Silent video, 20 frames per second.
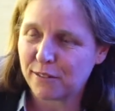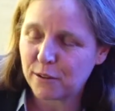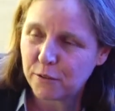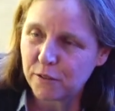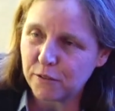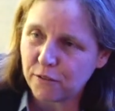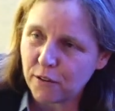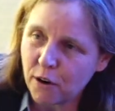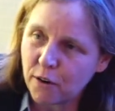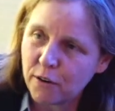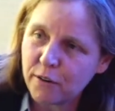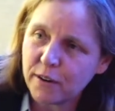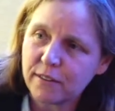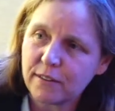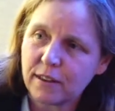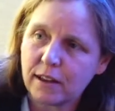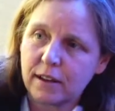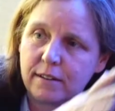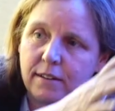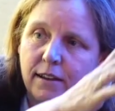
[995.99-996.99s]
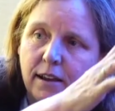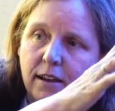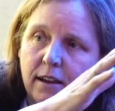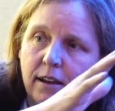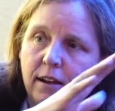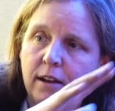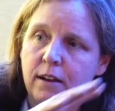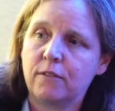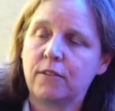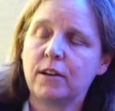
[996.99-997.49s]
So we've always had tech
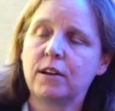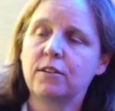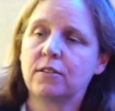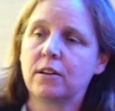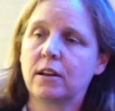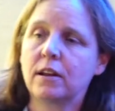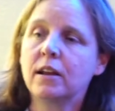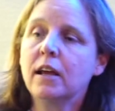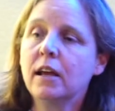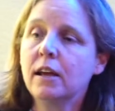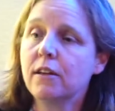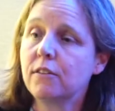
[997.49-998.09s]
and innovation.